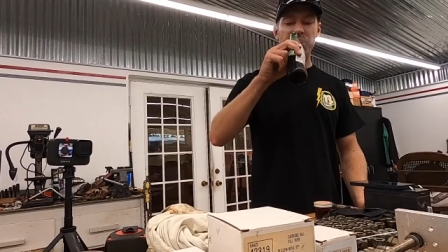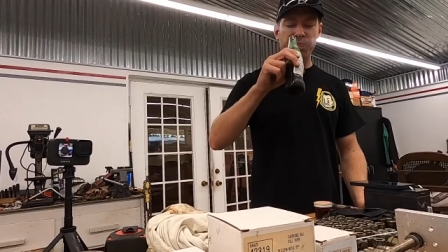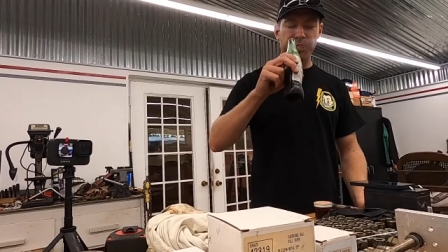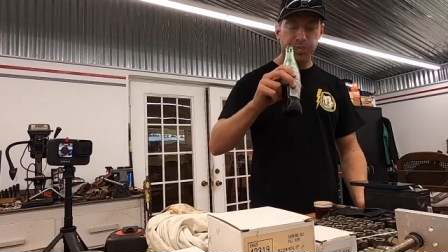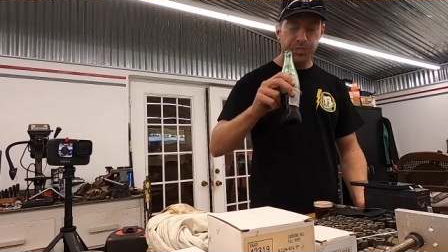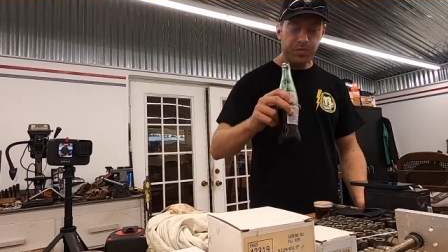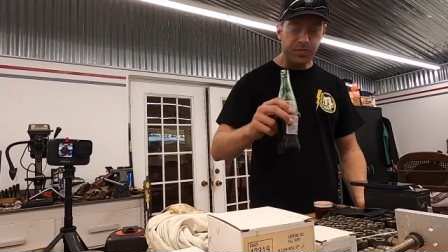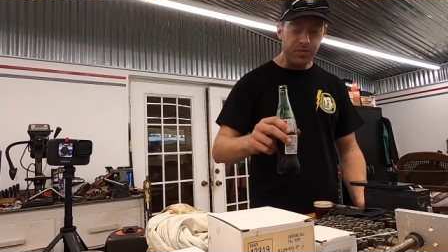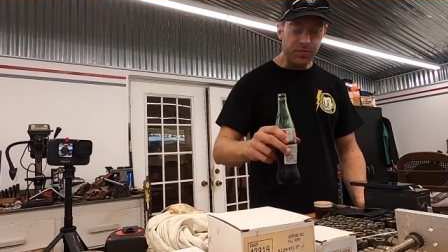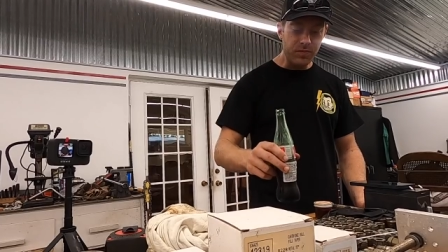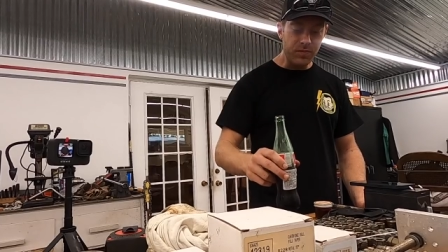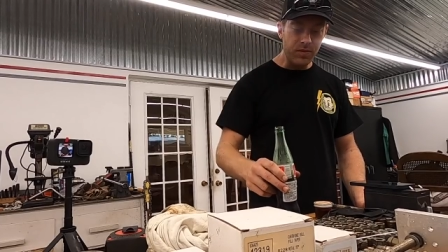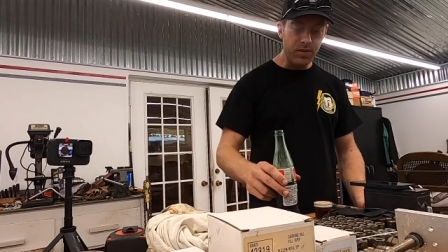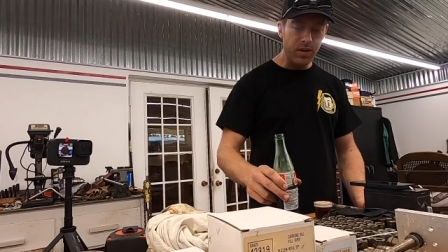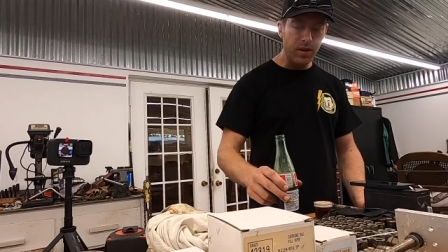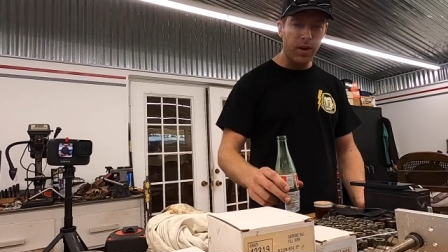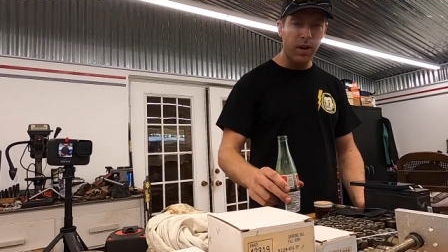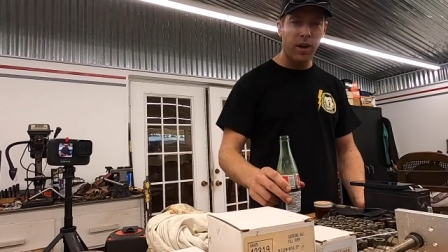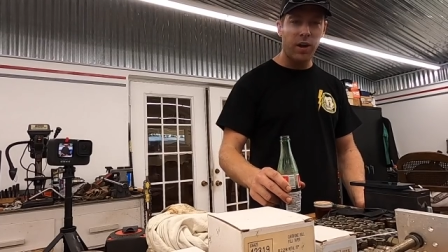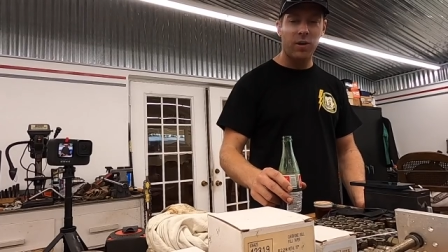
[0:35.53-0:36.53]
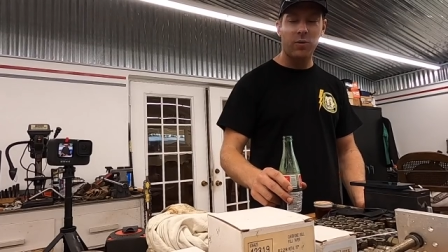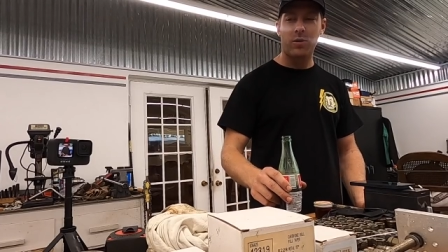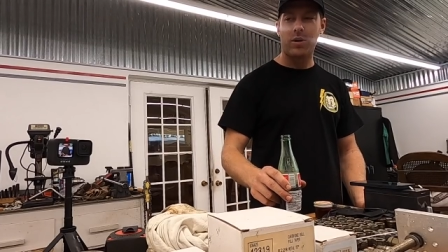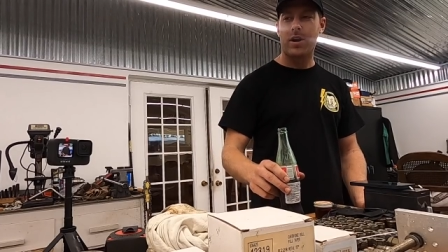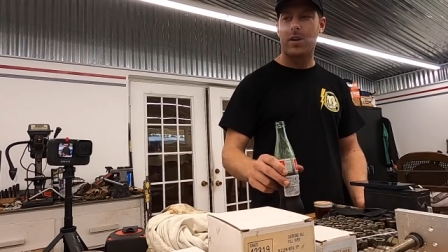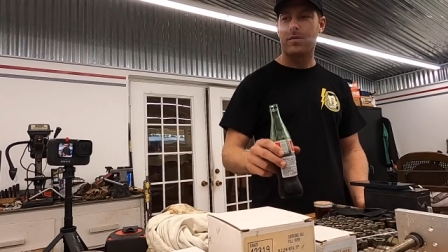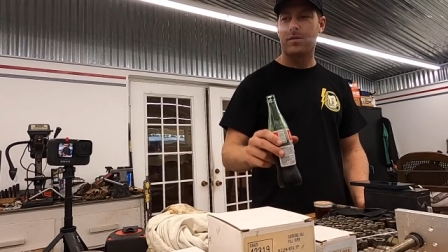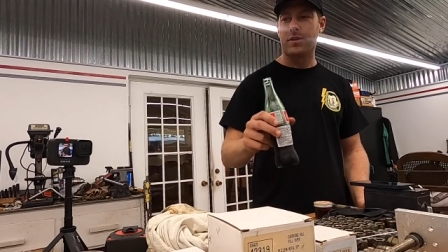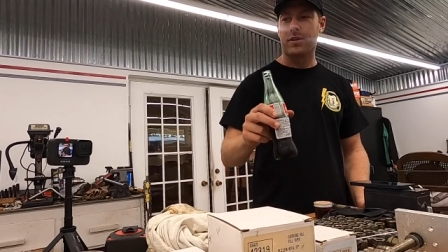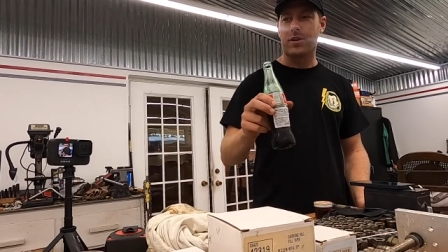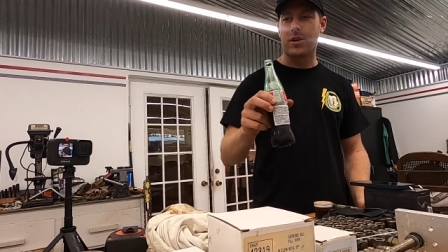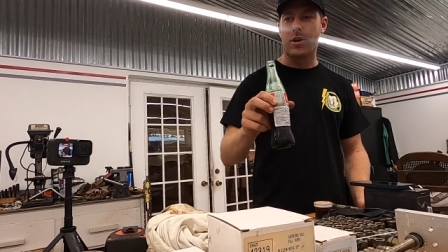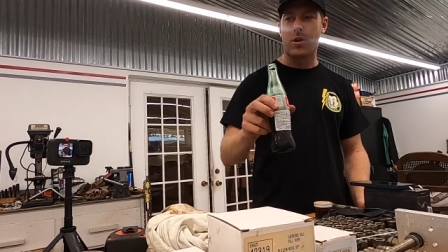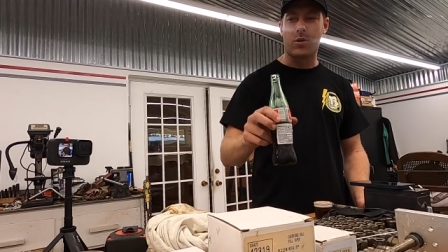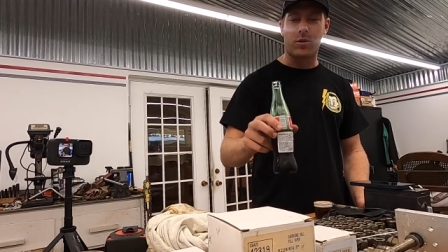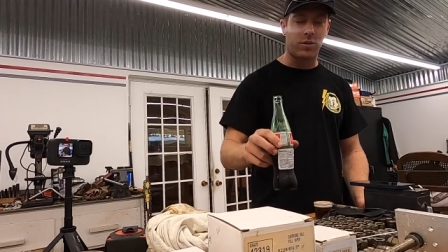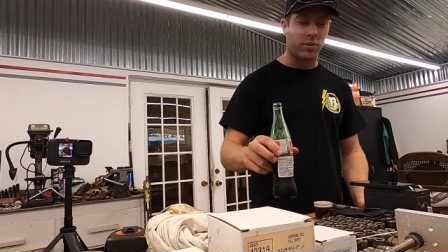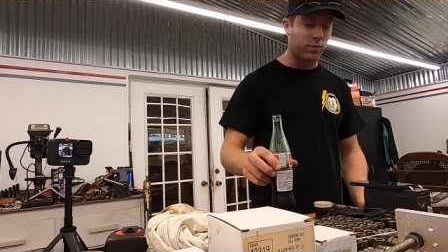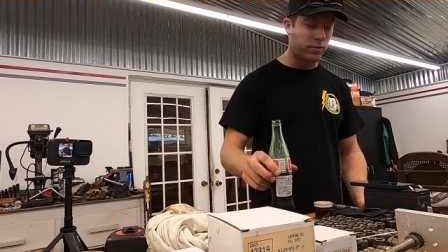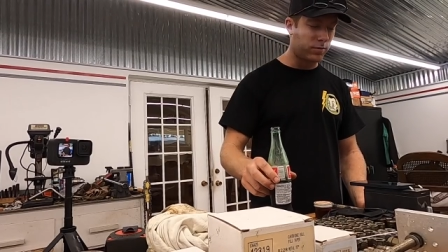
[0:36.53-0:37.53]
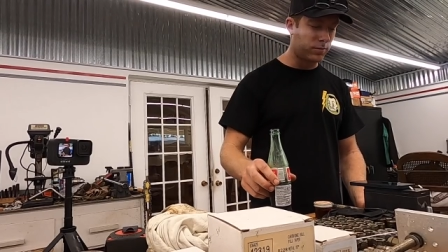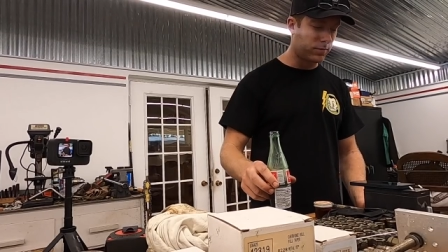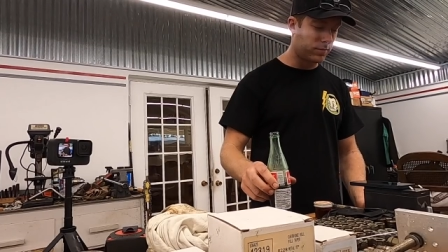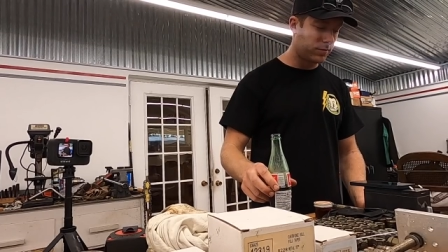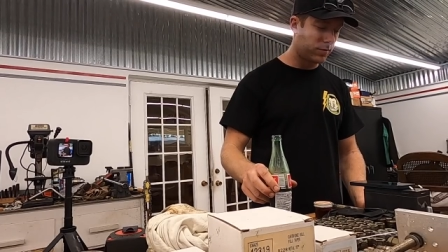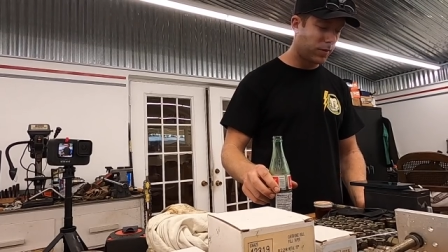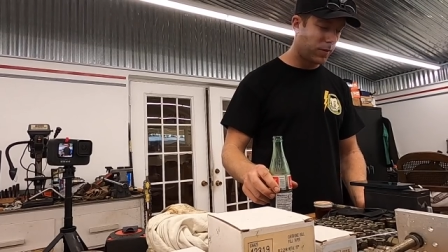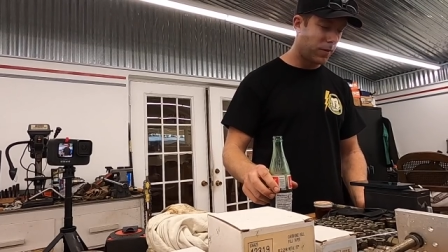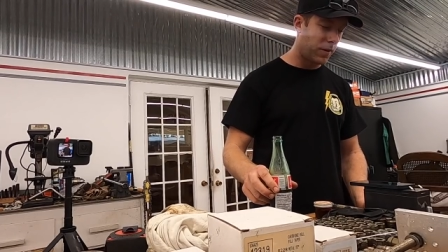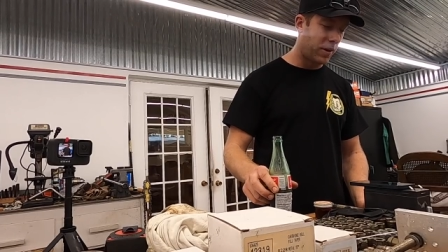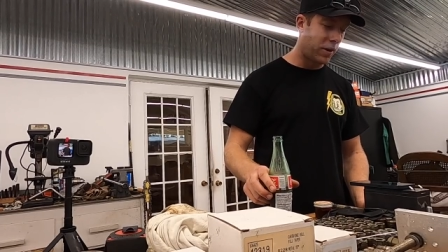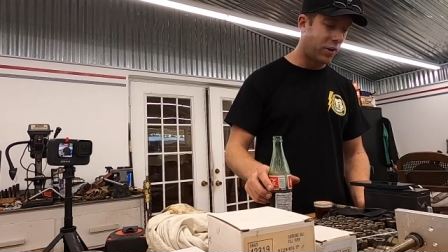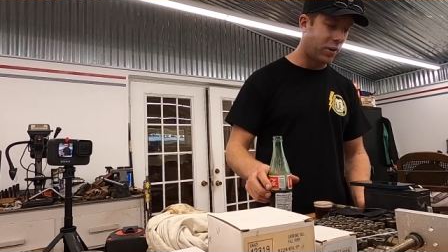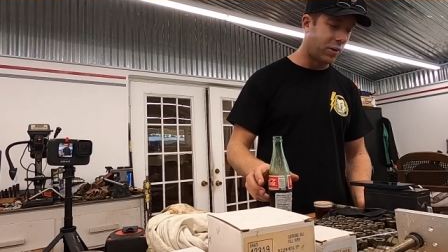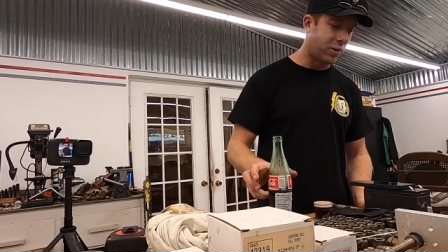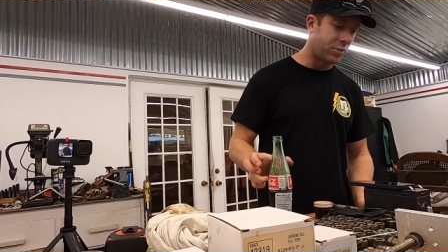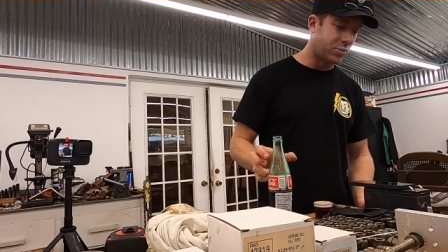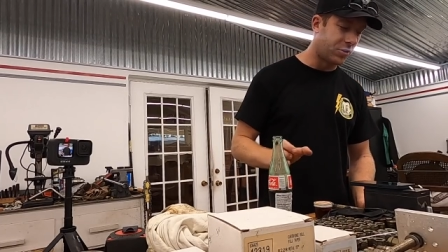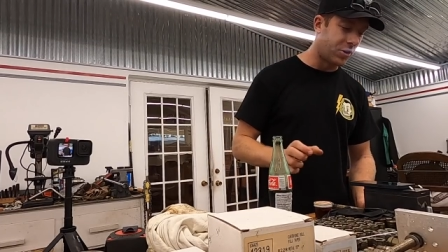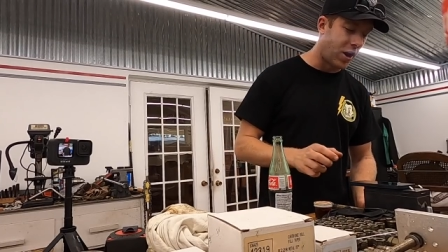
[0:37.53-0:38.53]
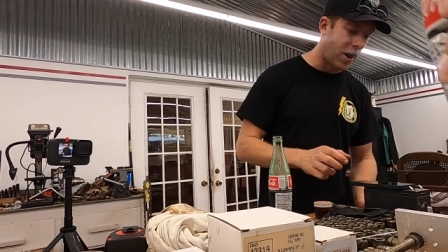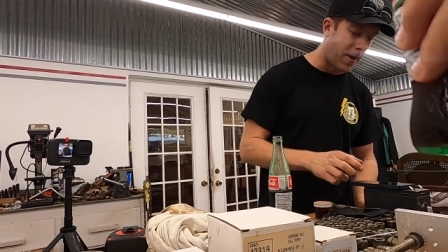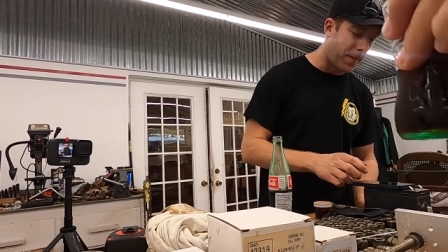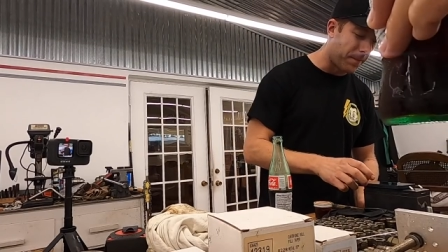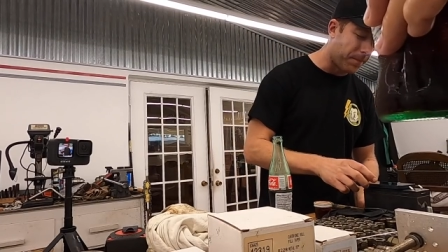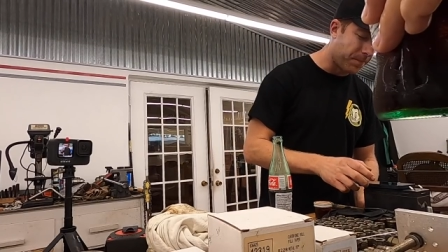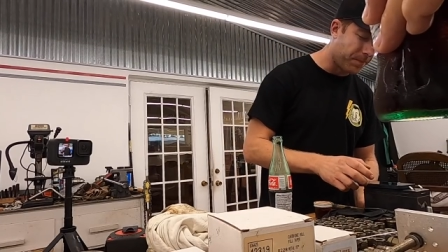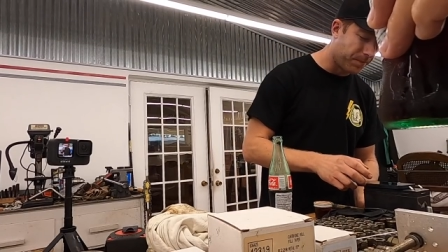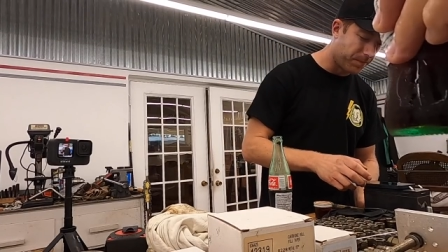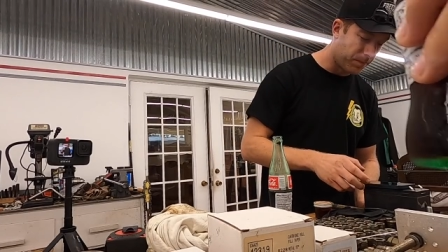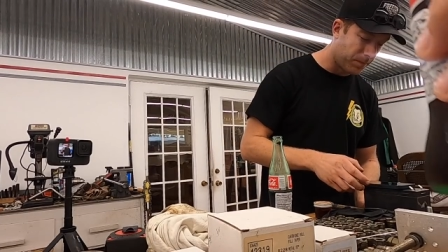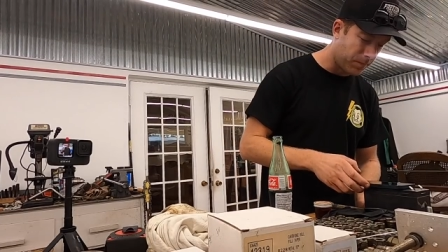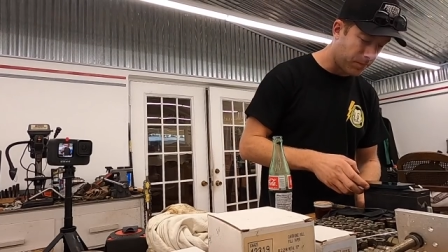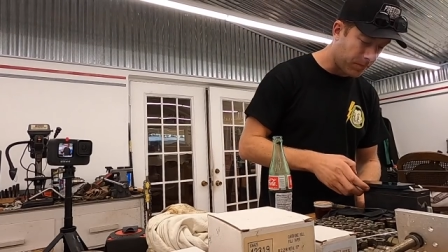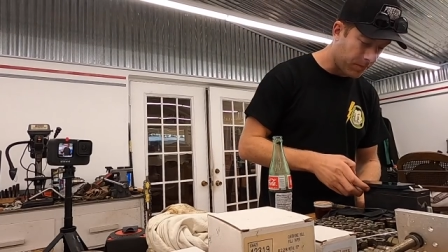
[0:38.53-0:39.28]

Let's, let's take. We're having a Coke here in a shop.